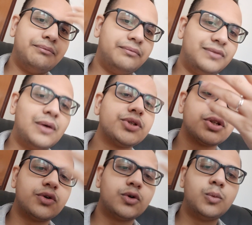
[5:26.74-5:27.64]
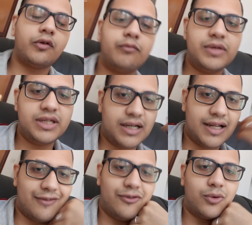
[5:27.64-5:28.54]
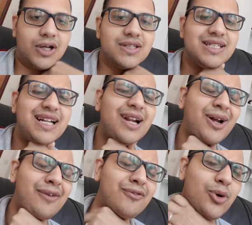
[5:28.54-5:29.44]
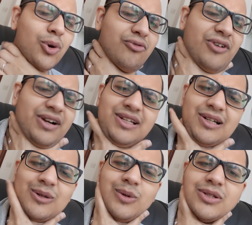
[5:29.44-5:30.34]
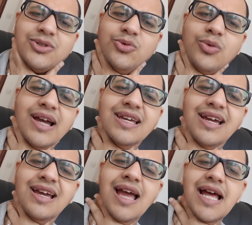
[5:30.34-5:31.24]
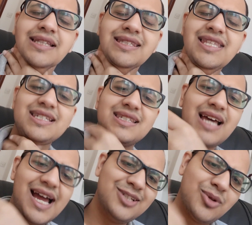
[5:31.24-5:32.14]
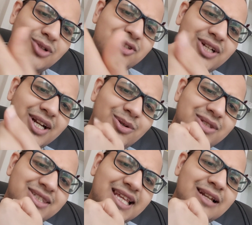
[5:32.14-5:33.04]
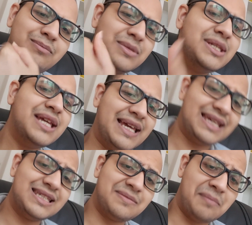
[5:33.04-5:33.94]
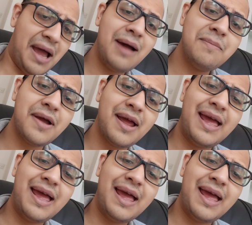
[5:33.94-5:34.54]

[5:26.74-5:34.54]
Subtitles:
There was a group of me and like four others, and I have no fucking clue as to why these guys were also trying to sell me his map.